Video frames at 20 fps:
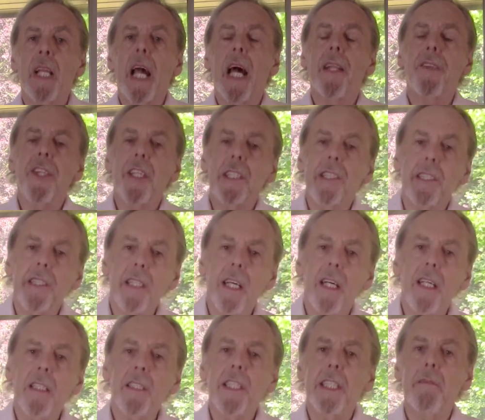And the
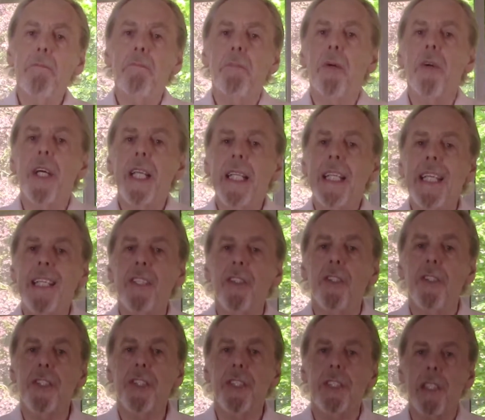starting point in
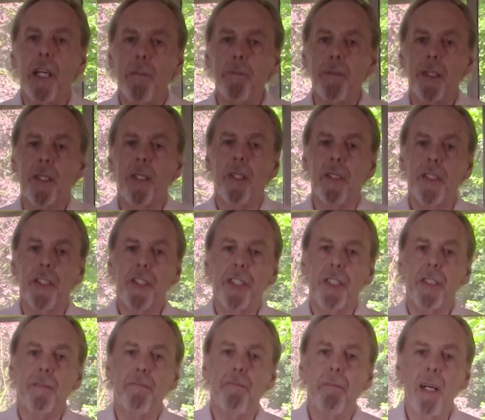your
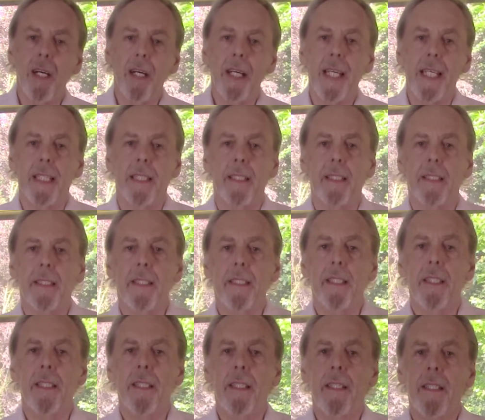subconscious mind
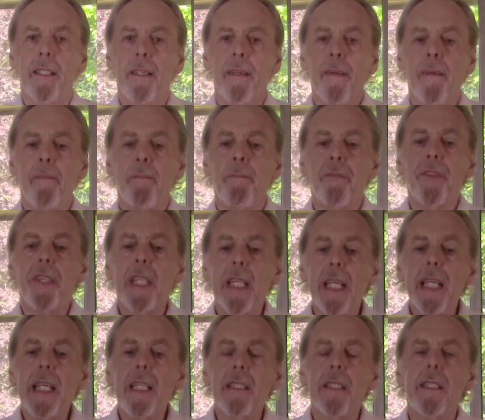
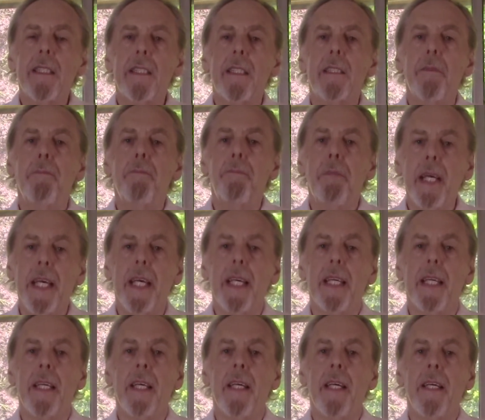needs to
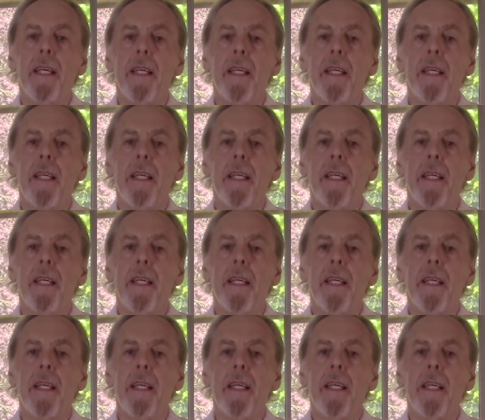be,